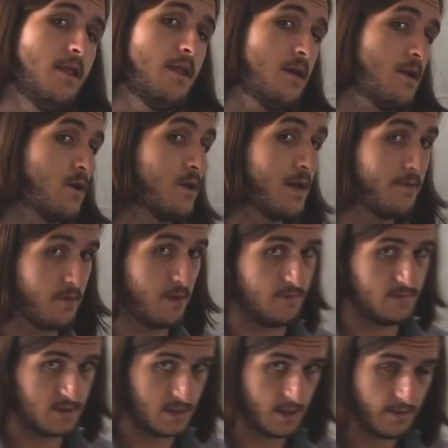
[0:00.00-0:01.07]
and then our level
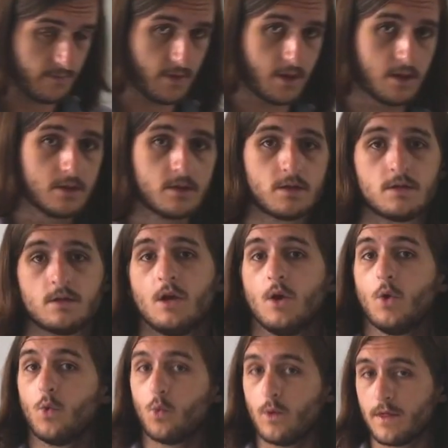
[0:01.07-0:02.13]
of significance,
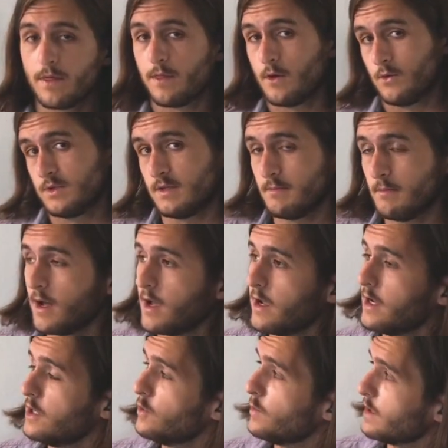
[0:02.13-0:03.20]
with those in
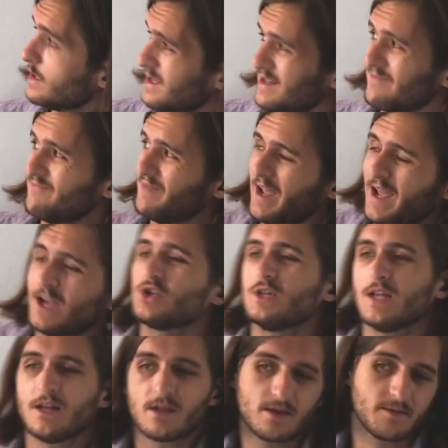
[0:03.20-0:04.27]
mind, we can then
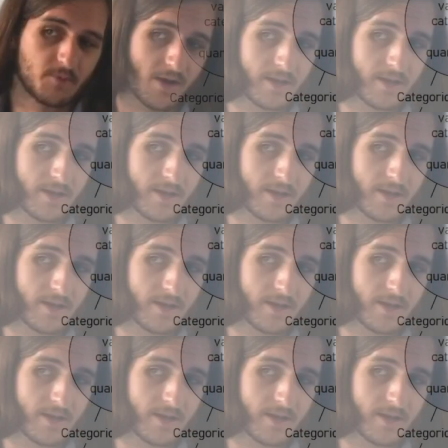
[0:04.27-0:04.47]
actually get into the